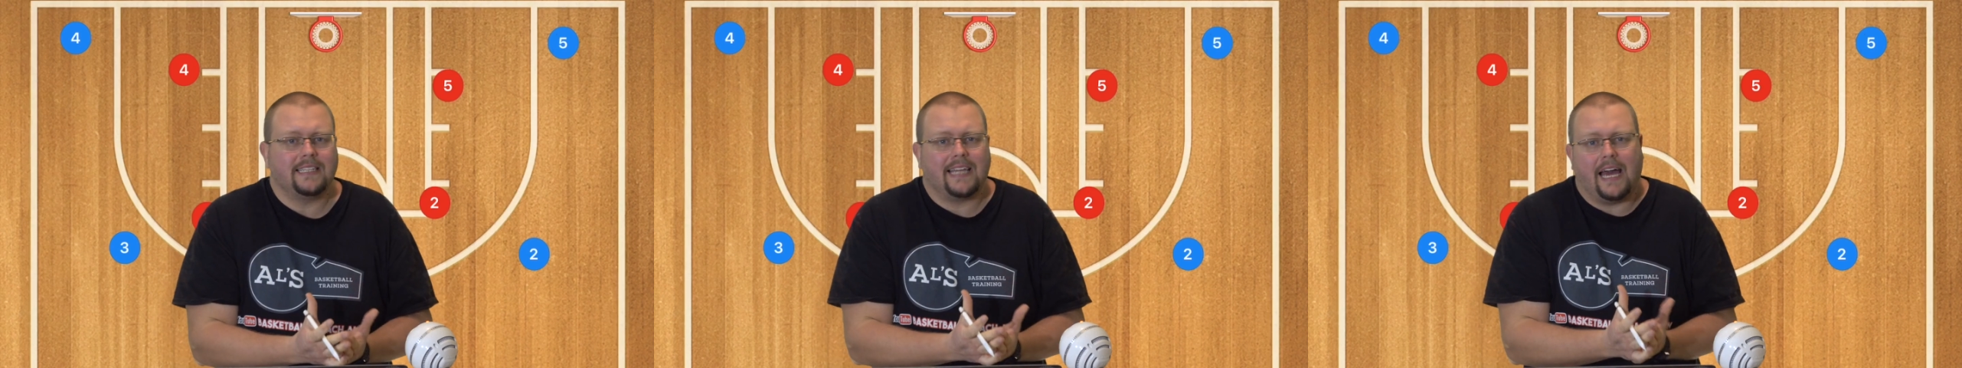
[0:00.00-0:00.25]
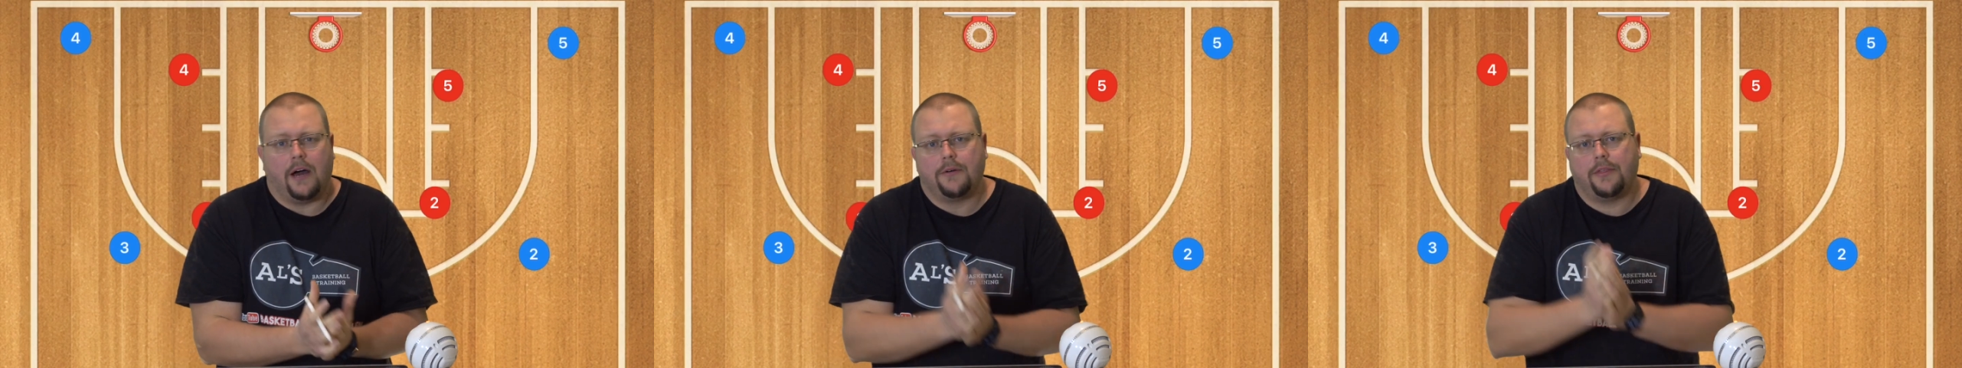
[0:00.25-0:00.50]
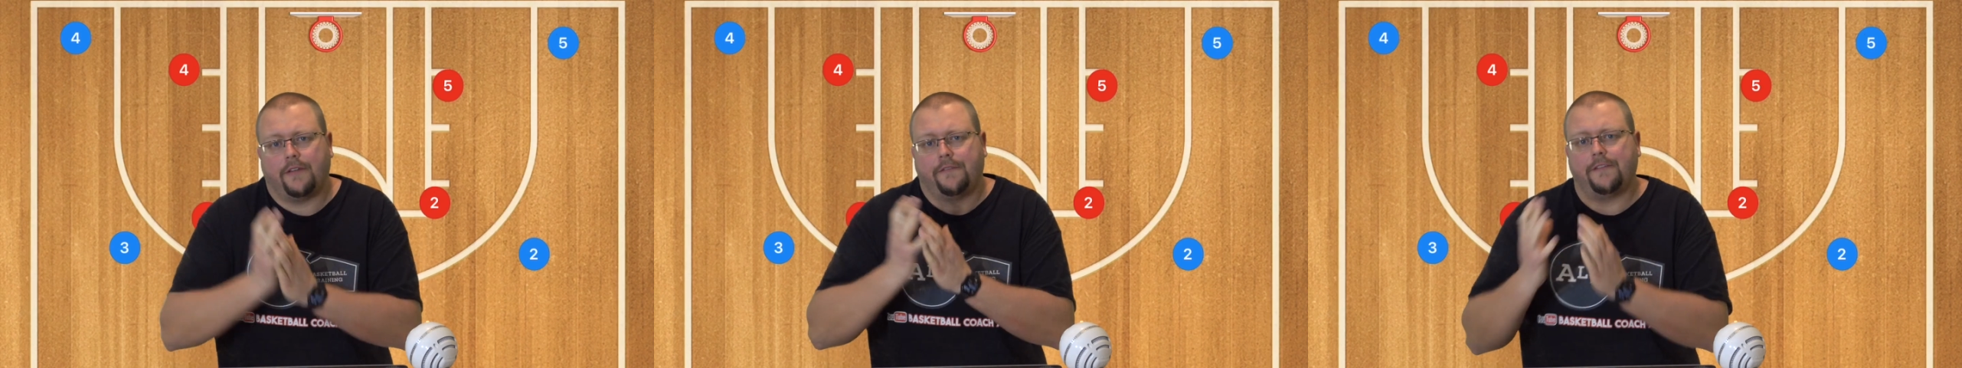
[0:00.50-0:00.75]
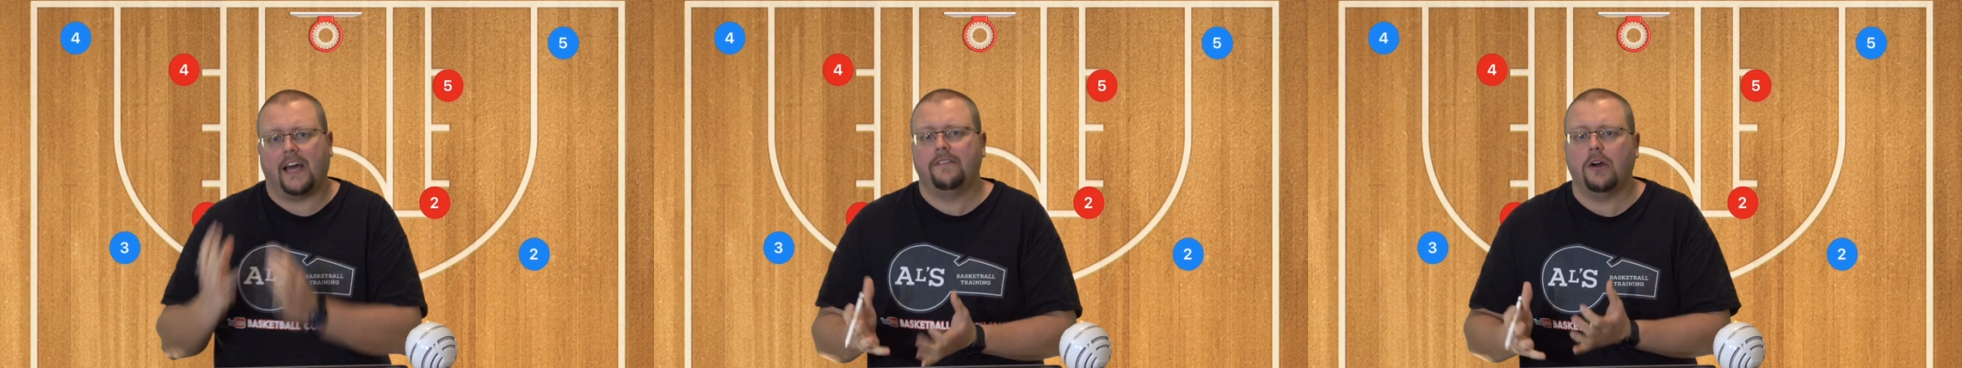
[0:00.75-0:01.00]
down the
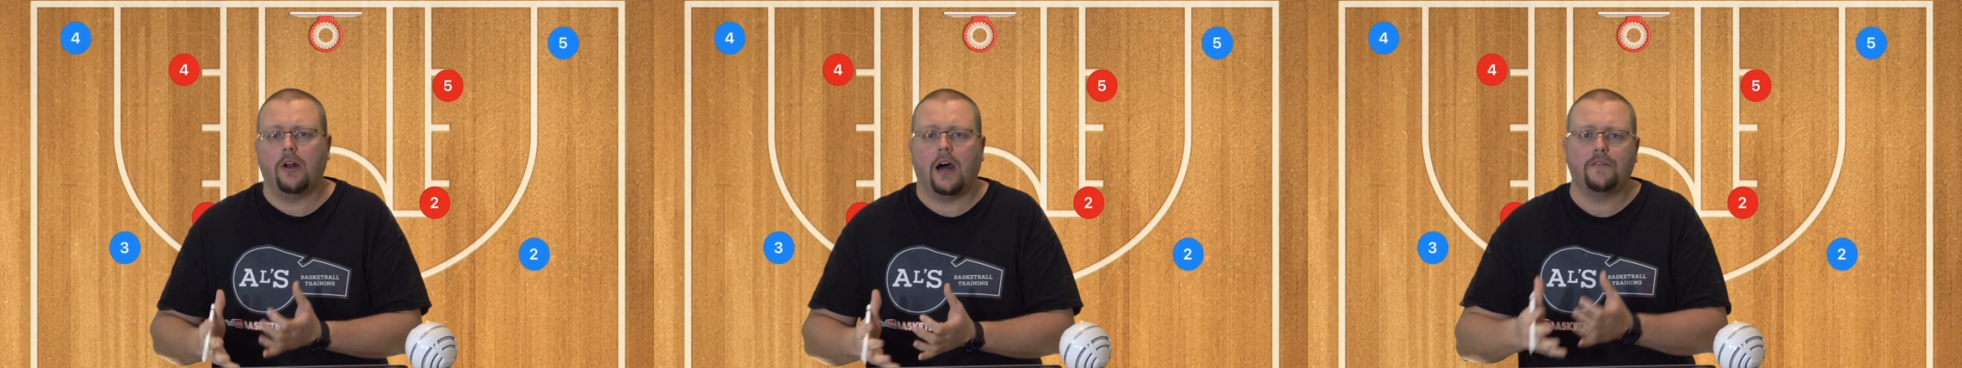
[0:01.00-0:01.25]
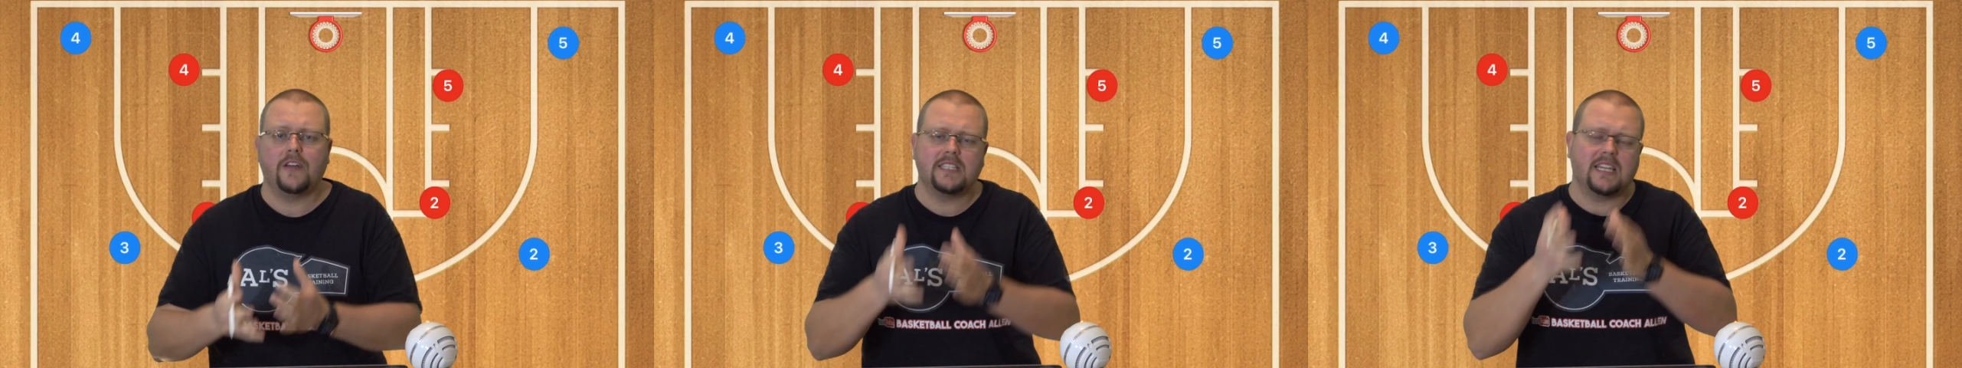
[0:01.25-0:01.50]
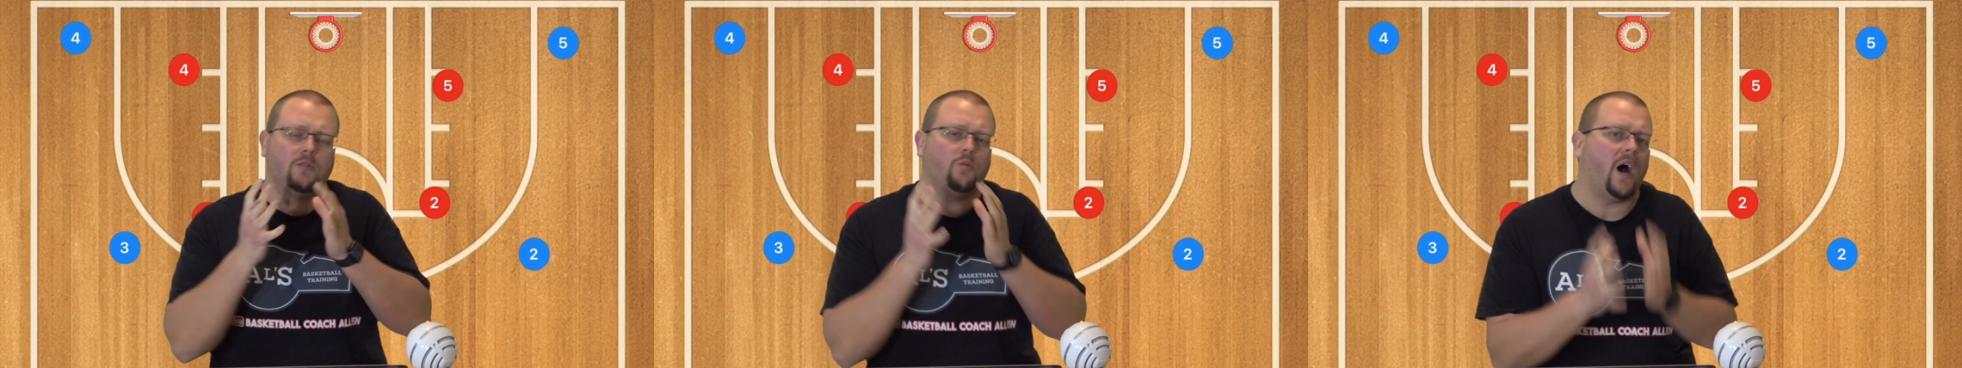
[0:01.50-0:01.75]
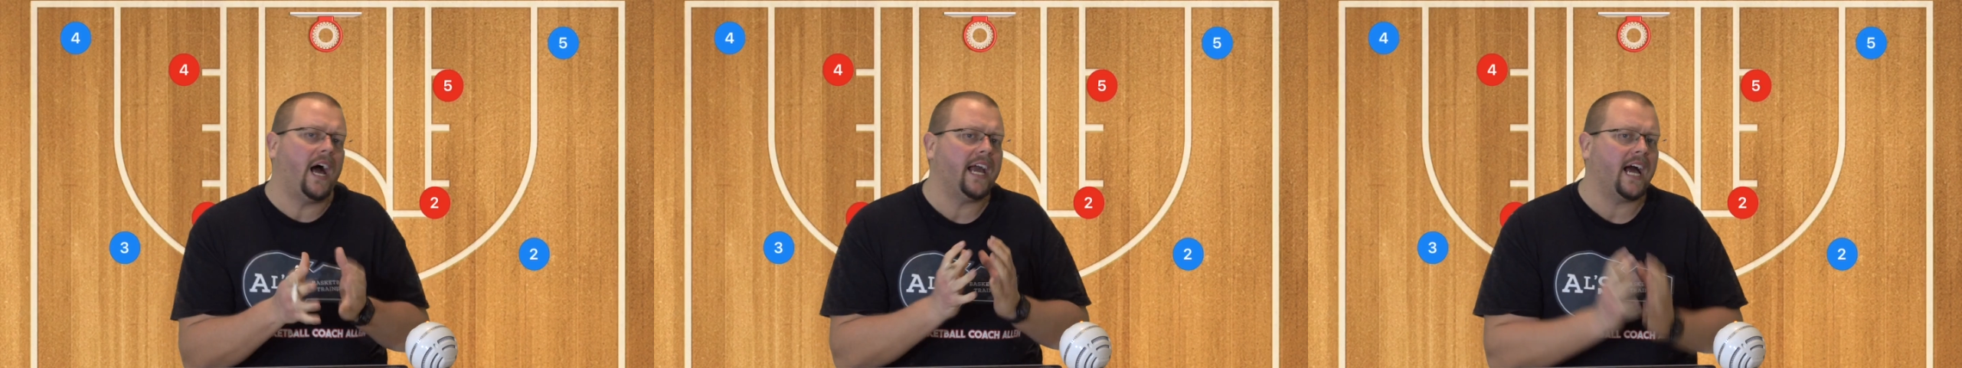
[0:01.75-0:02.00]
5-out offense and
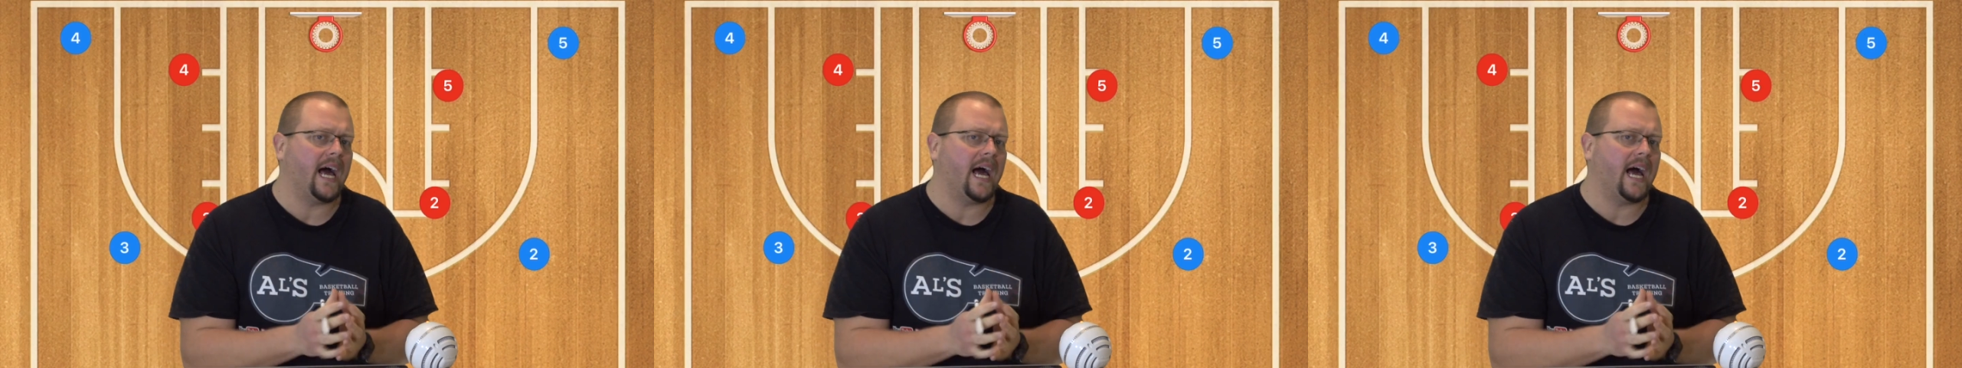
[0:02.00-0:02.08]
why